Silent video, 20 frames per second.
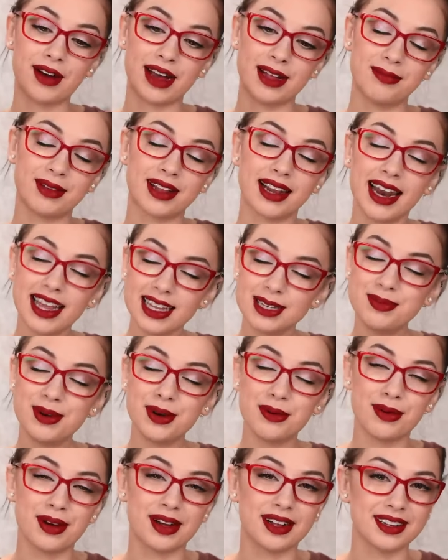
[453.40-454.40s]
All right, let's
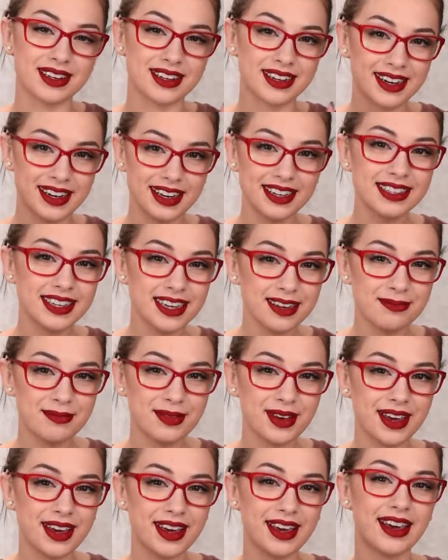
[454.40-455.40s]
be real. This can
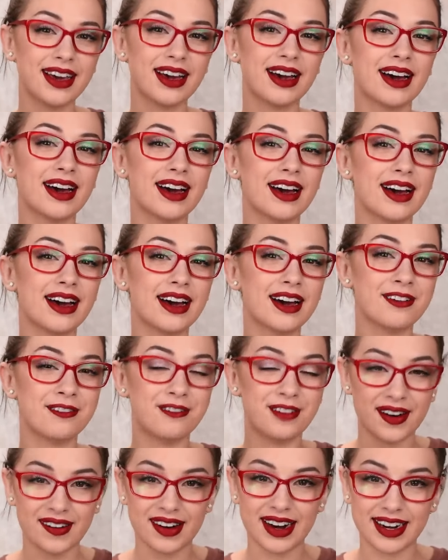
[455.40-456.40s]
be a
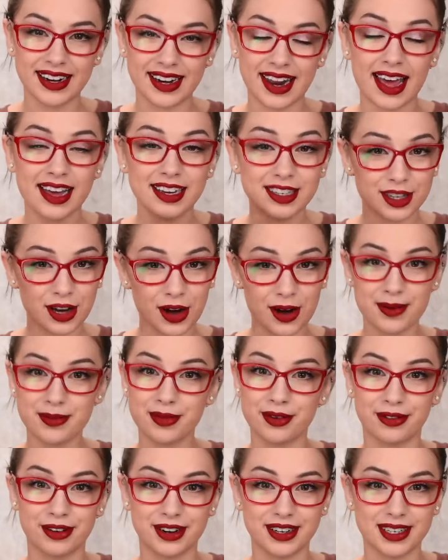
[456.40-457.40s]
very intense
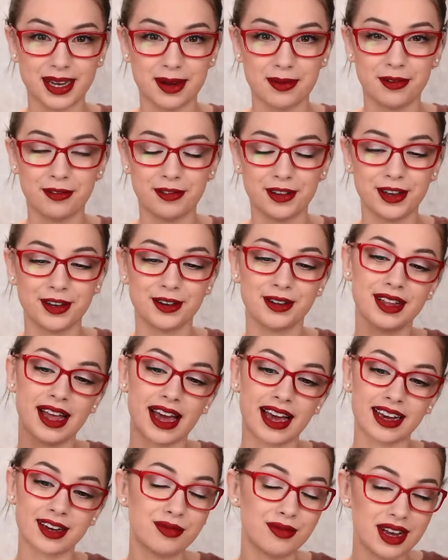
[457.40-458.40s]
combo for some of you,
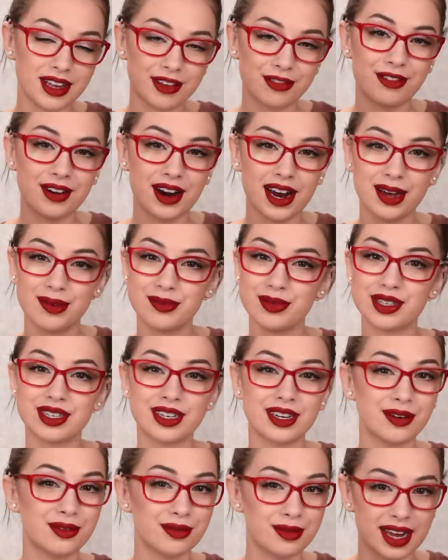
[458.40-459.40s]
like red
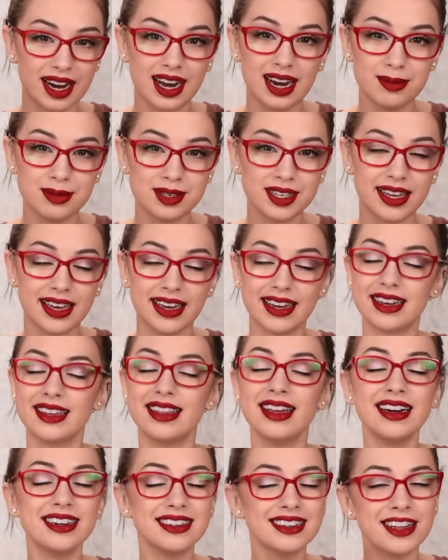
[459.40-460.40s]
frames, red lipstick,
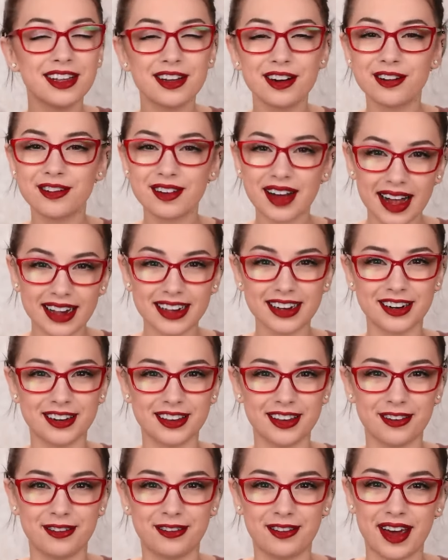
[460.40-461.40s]
there is a lot of color on the